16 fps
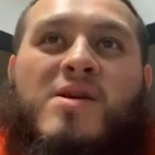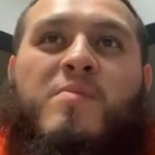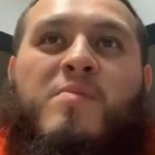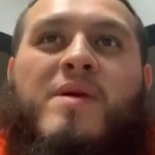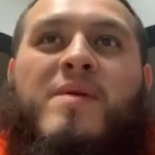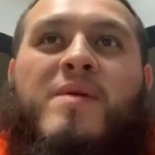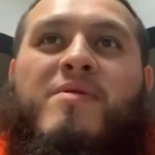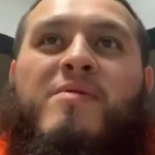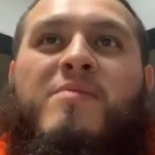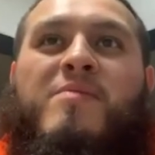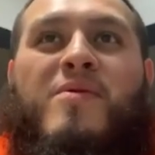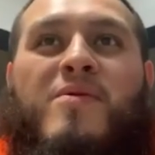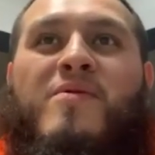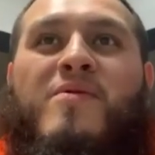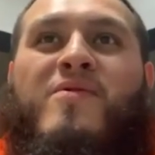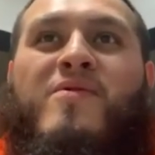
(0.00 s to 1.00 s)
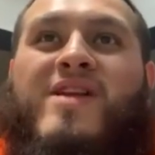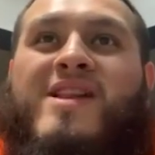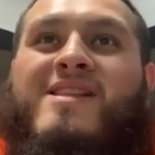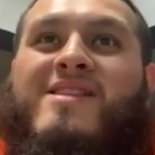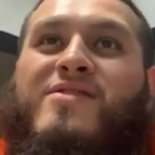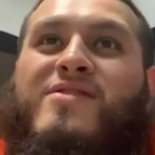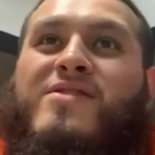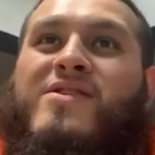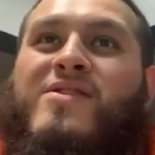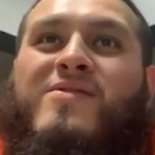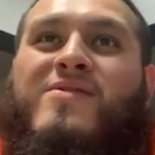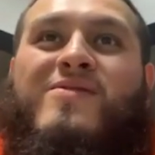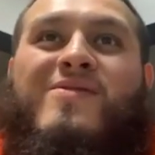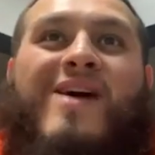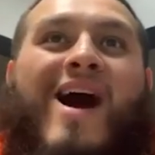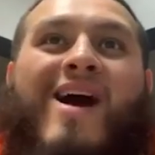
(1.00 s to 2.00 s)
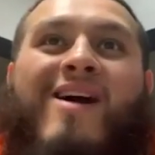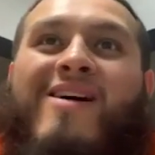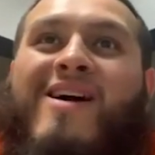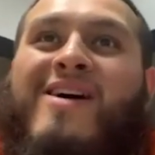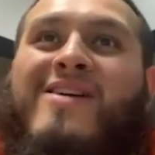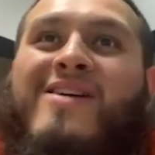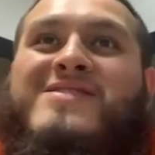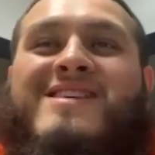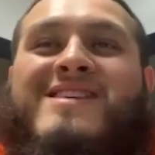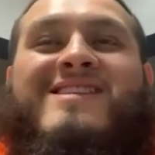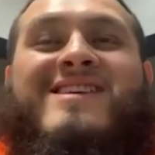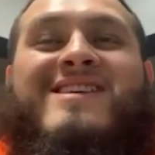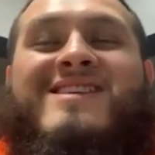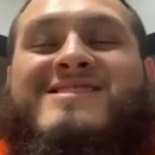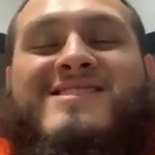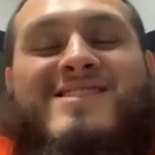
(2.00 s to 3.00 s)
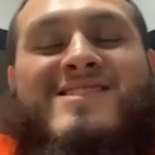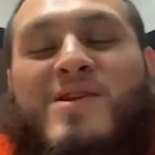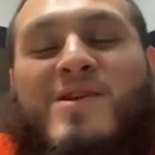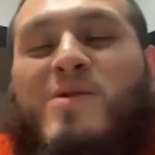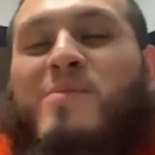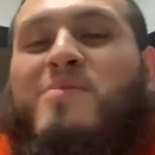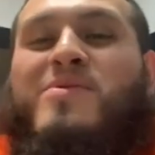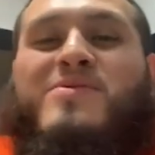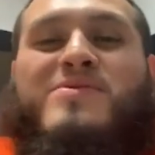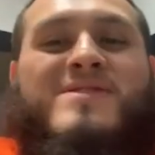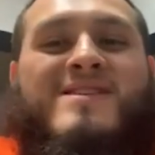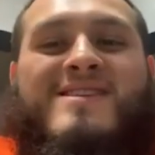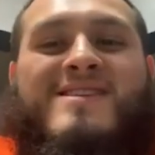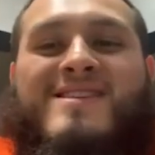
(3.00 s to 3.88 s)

people move, and you know, I'll say this, Lil Boozy,